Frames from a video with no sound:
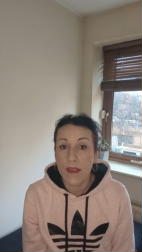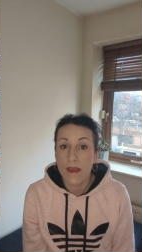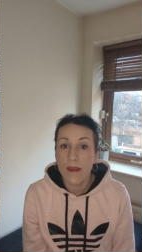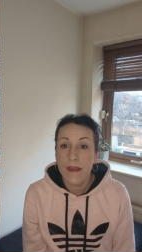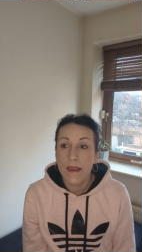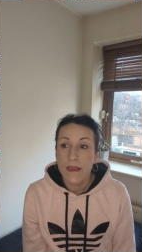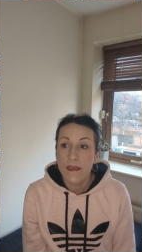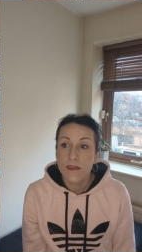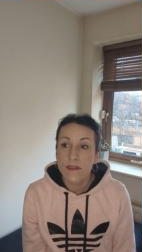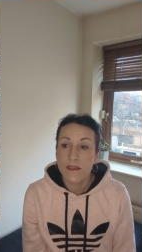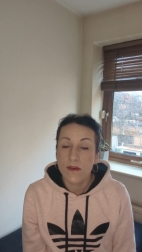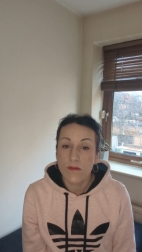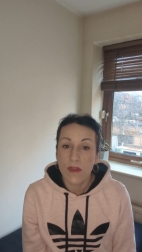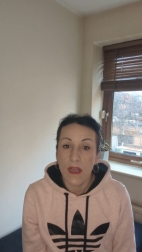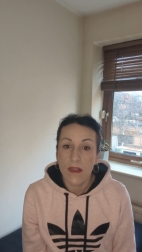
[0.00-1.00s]
Yeah,
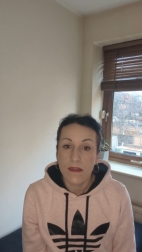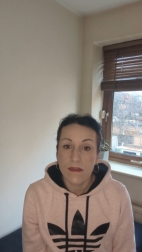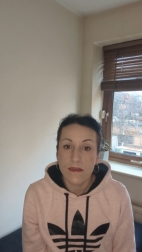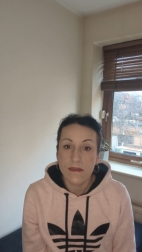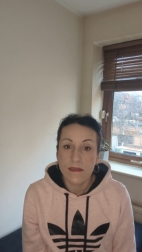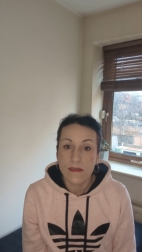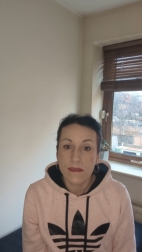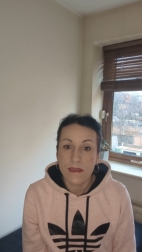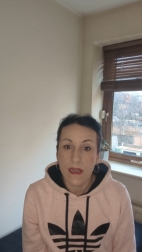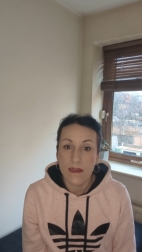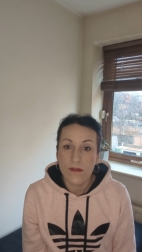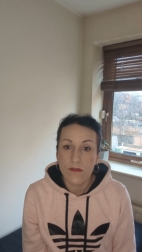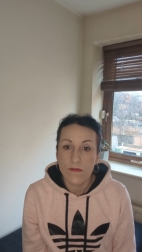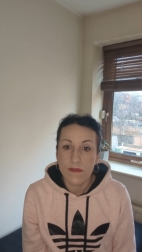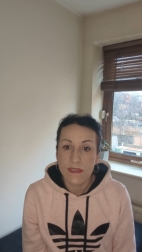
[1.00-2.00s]
so that has
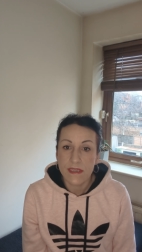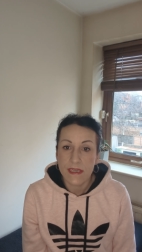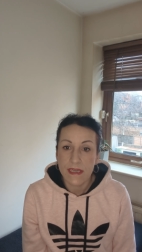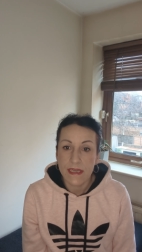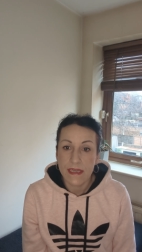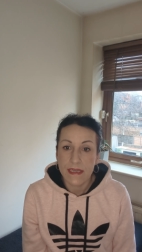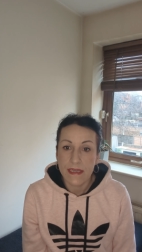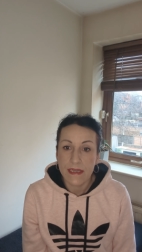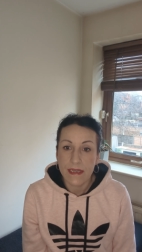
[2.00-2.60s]
that obviously